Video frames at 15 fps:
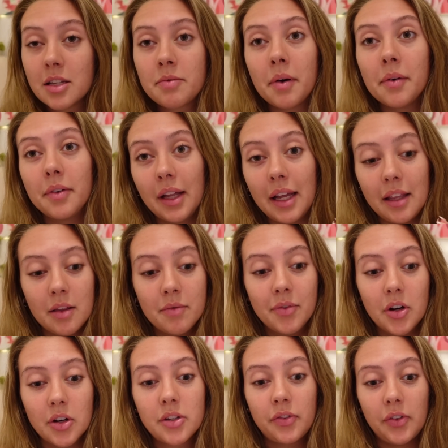is probably the
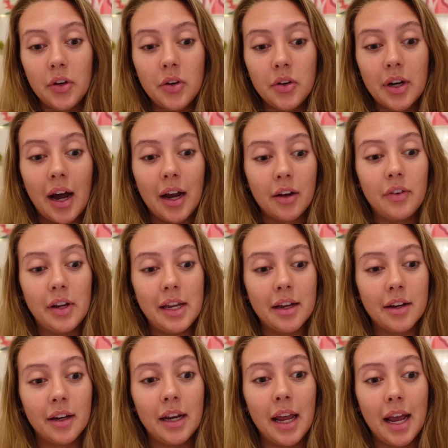most food I have
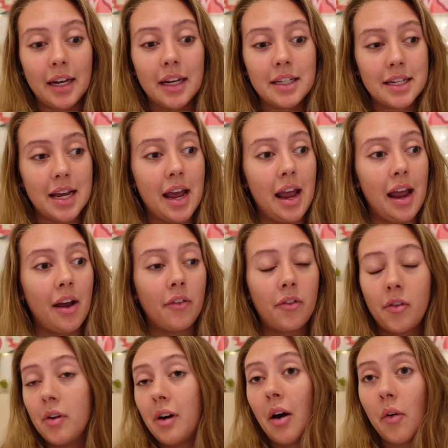eaten in a day
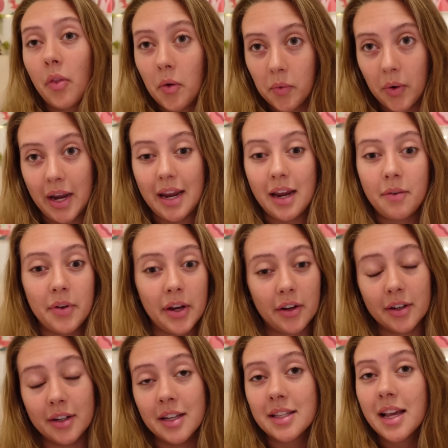throughout the week
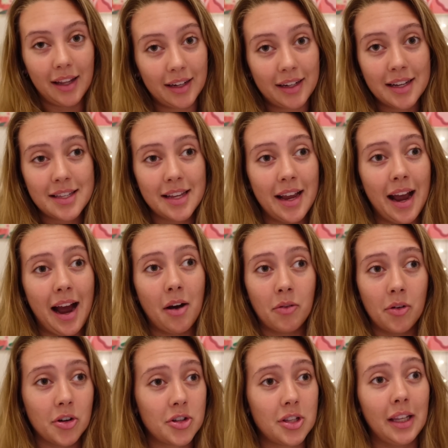because, like I say, I
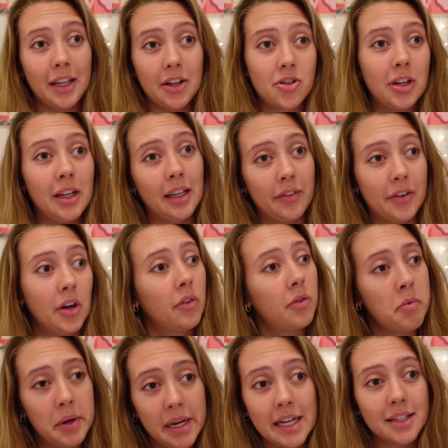was literally living off a
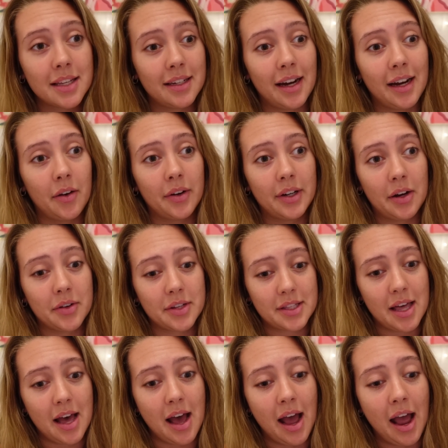pizza diet when I was
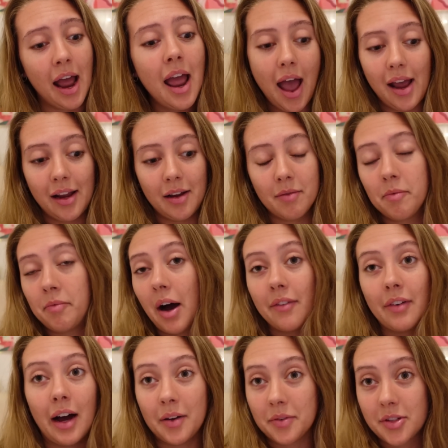there. But I've
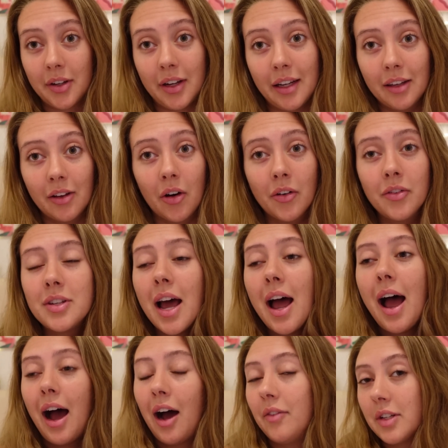absolutely loved
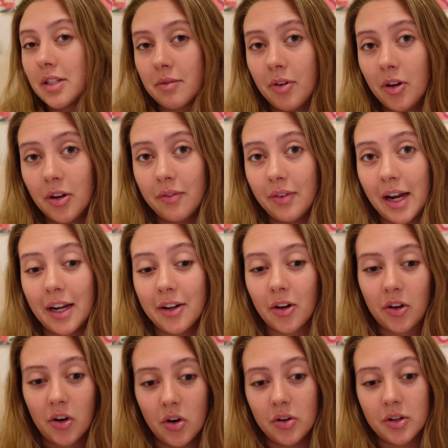having some homemade
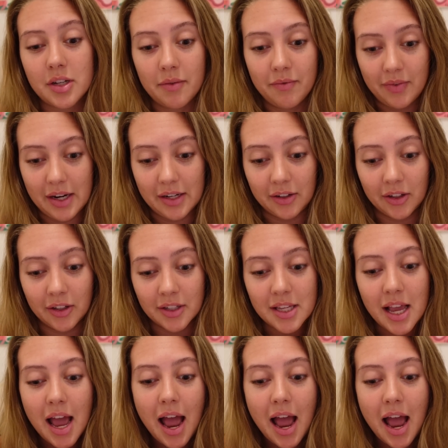cooked meals